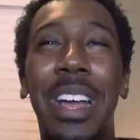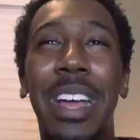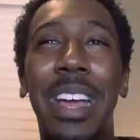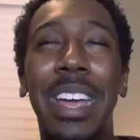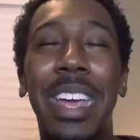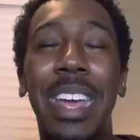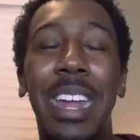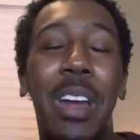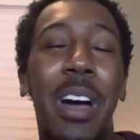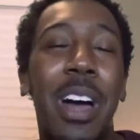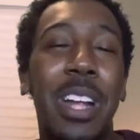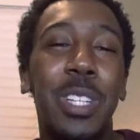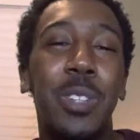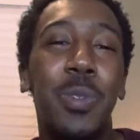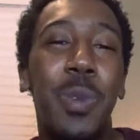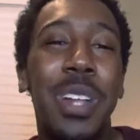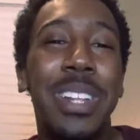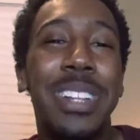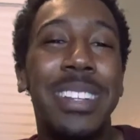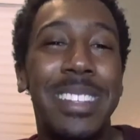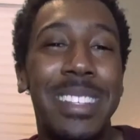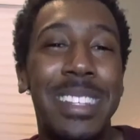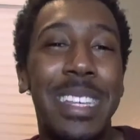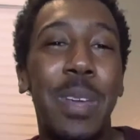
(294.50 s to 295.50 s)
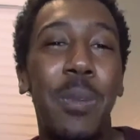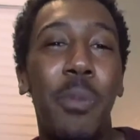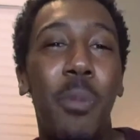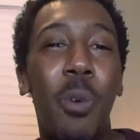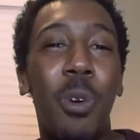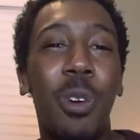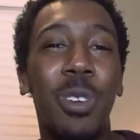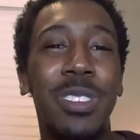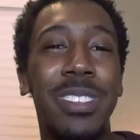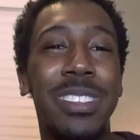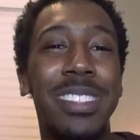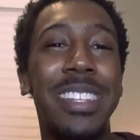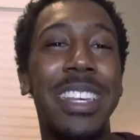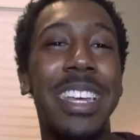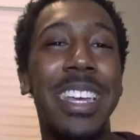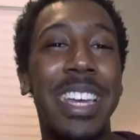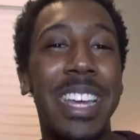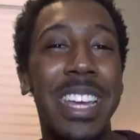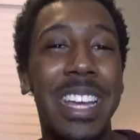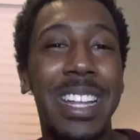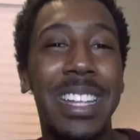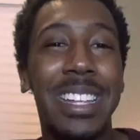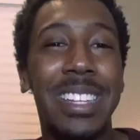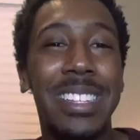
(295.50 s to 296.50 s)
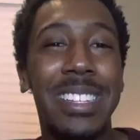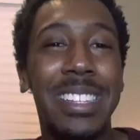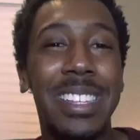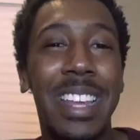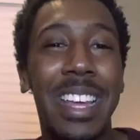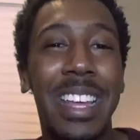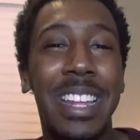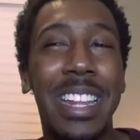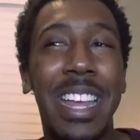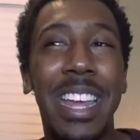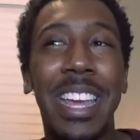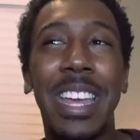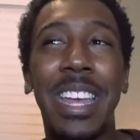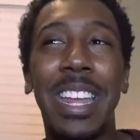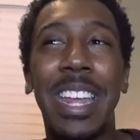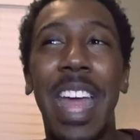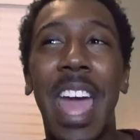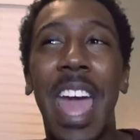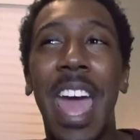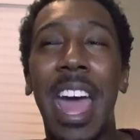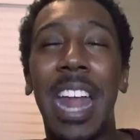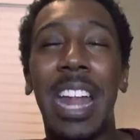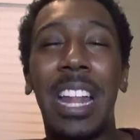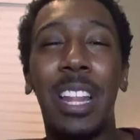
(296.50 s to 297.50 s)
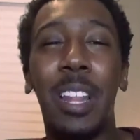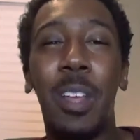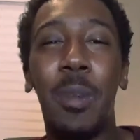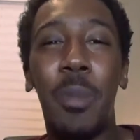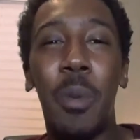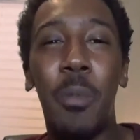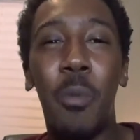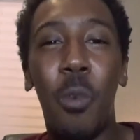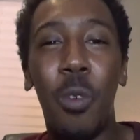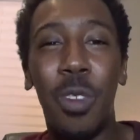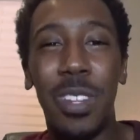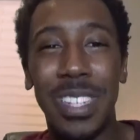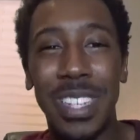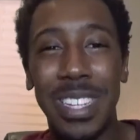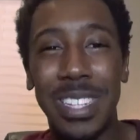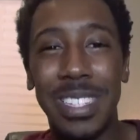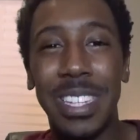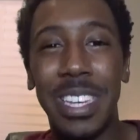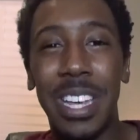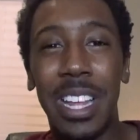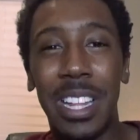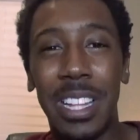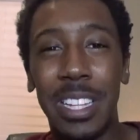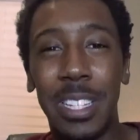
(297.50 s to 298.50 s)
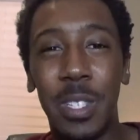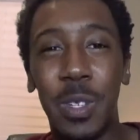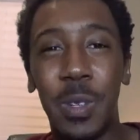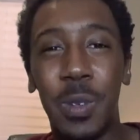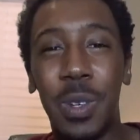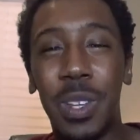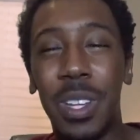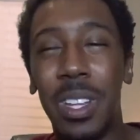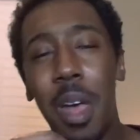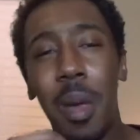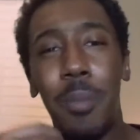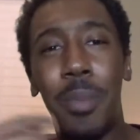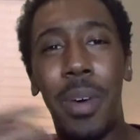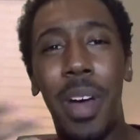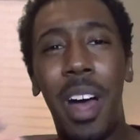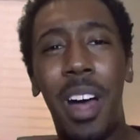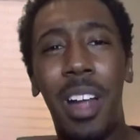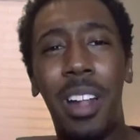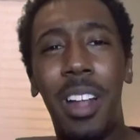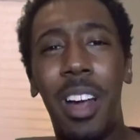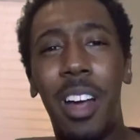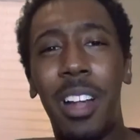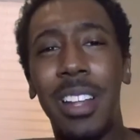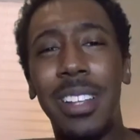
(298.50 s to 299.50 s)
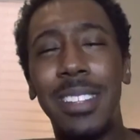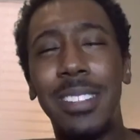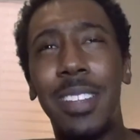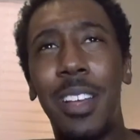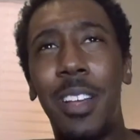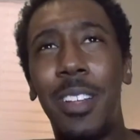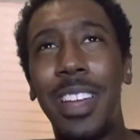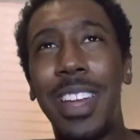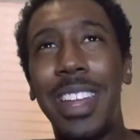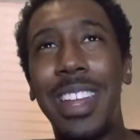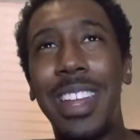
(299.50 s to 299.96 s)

just wanted to see more scenes they could add a little bit more detail into it. But oh, that's the only